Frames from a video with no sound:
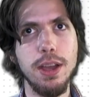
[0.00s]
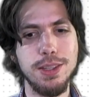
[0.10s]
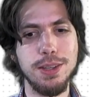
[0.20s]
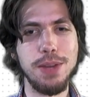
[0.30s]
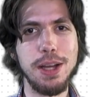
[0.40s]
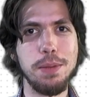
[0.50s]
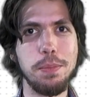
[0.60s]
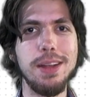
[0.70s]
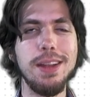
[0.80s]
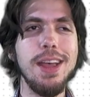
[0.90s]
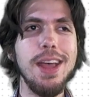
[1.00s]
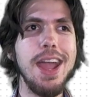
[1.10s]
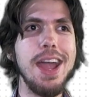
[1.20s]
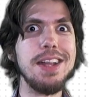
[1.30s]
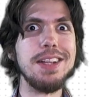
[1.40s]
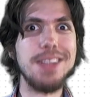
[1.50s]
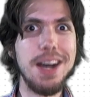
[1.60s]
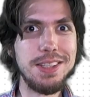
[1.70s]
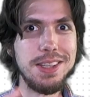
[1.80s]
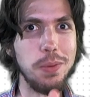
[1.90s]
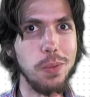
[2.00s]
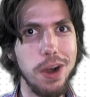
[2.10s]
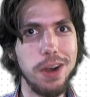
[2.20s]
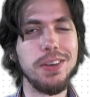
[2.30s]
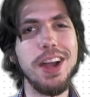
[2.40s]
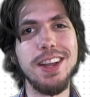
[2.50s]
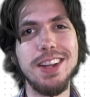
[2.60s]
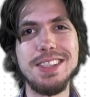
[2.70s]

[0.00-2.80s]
development and it doesn't work, right?